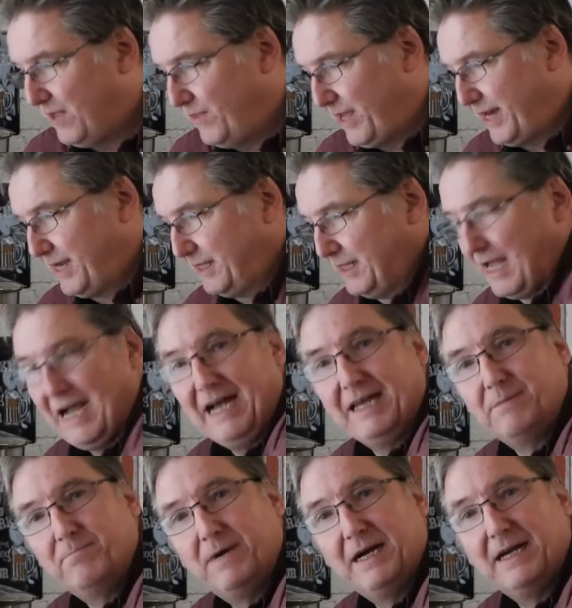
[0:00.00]
And then I'll
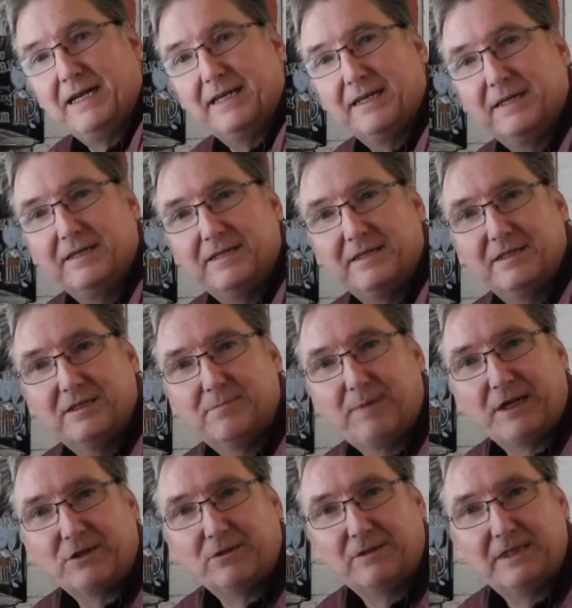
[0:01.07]
add my
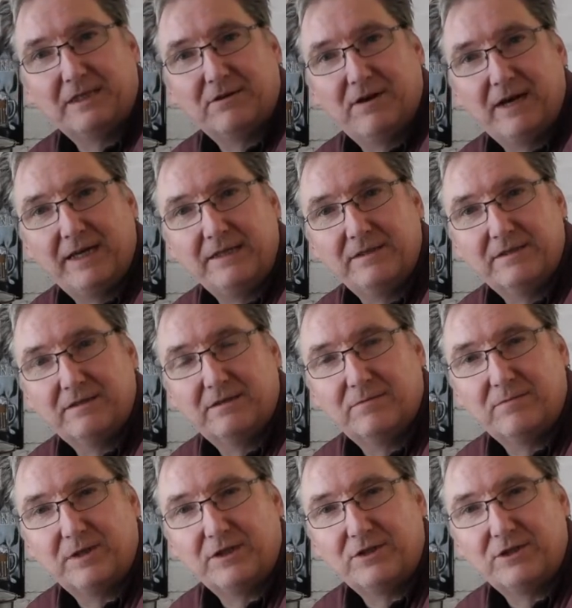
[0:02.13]
specialty grains,
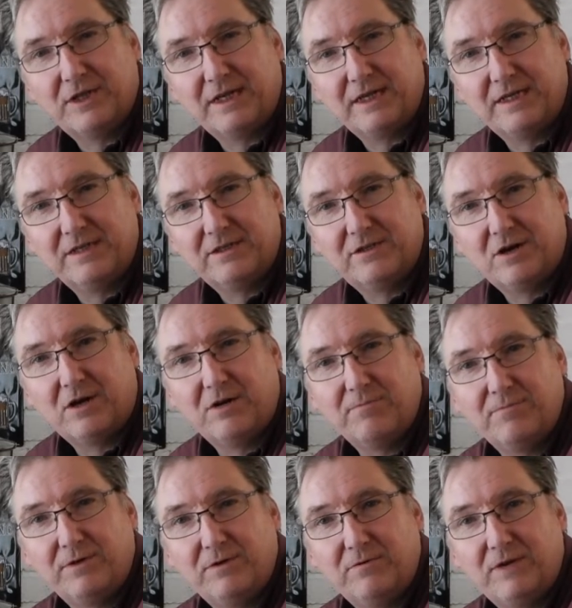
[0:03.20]
which is
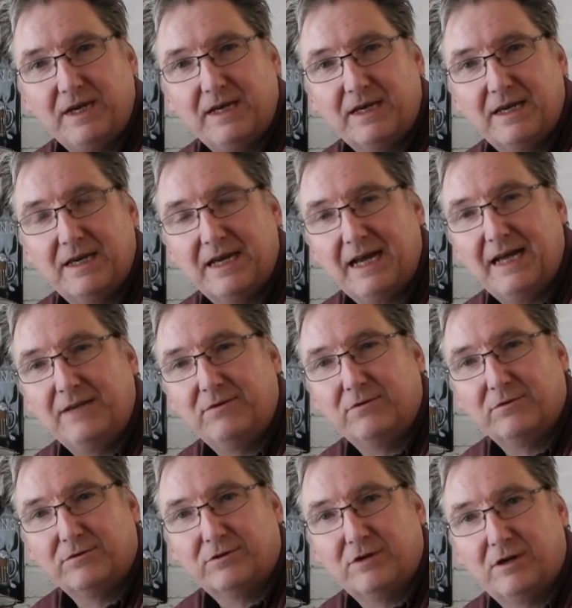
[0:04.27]
dark Munich, and
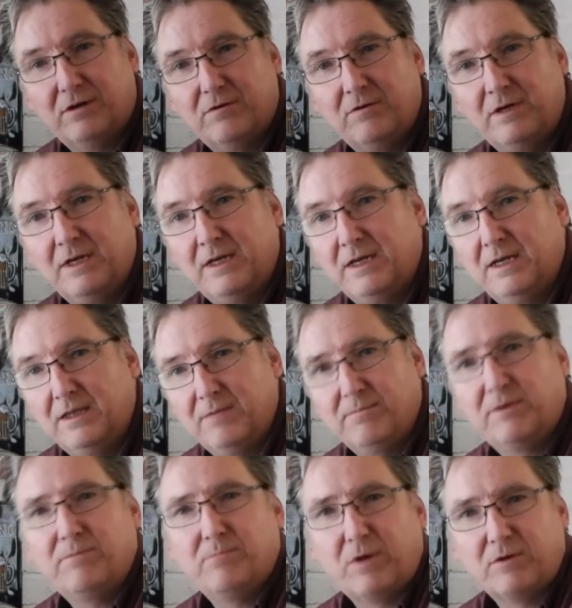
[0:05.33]
also
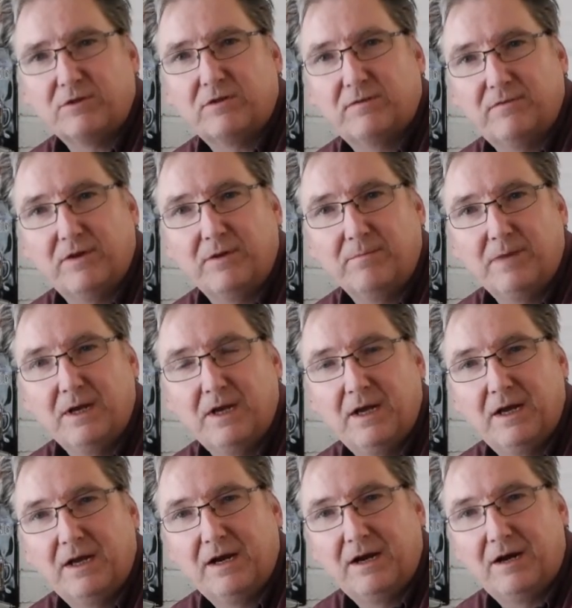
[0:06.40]
most of them
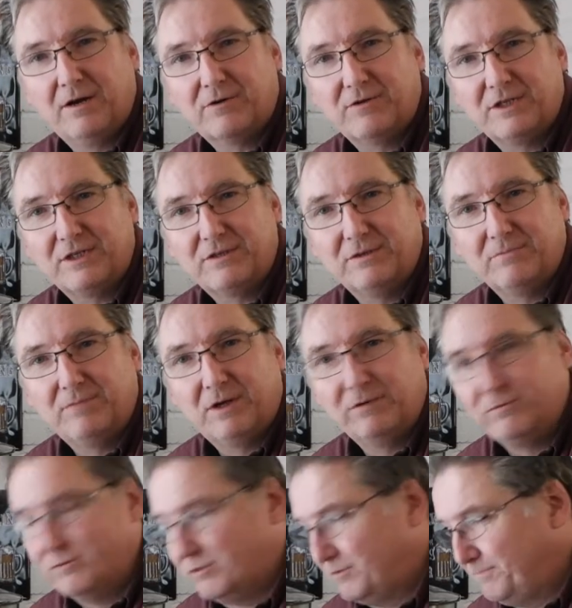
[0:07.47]
are crystal
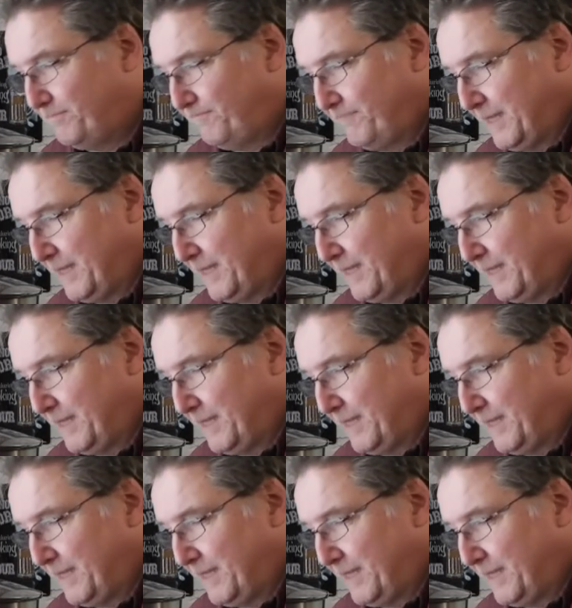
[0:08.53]
malts.